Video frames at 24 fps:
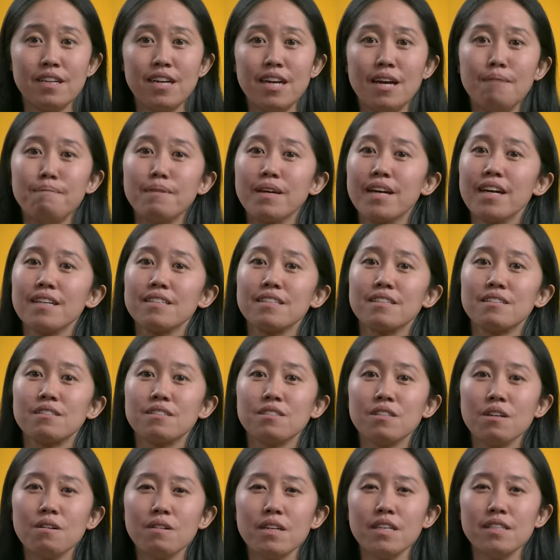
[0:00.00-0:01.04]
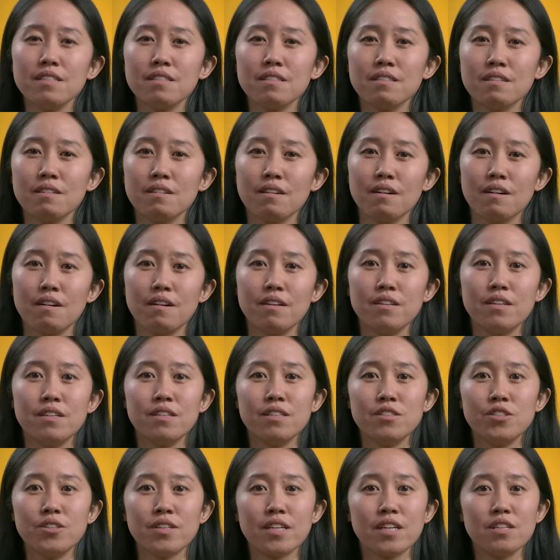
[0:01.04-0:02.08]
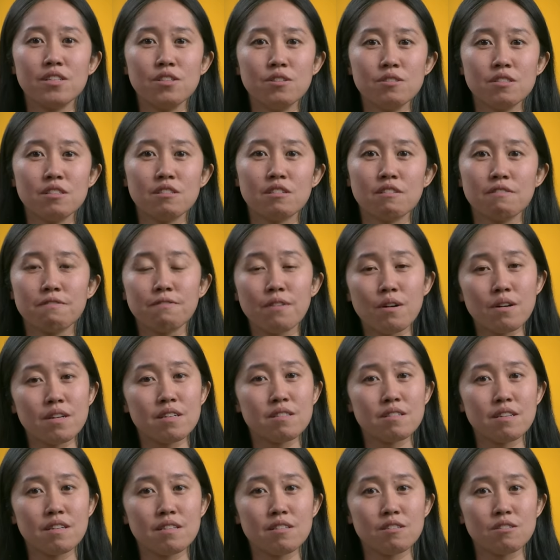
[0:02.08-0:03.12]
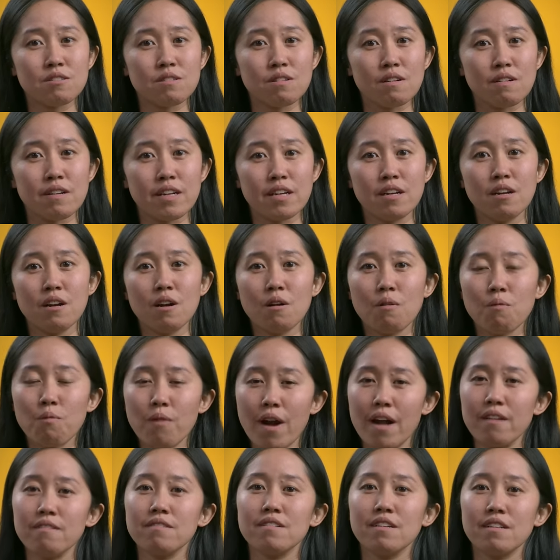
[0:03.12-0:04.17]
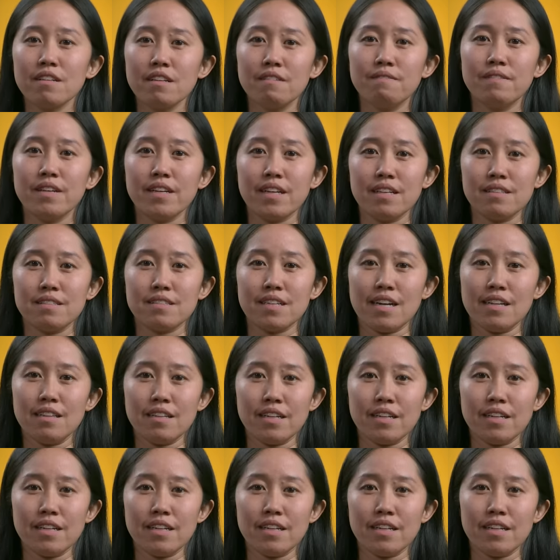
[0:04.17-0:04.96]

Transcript: And because it's so easy to learn, you can use it to focus on the story rather than living inside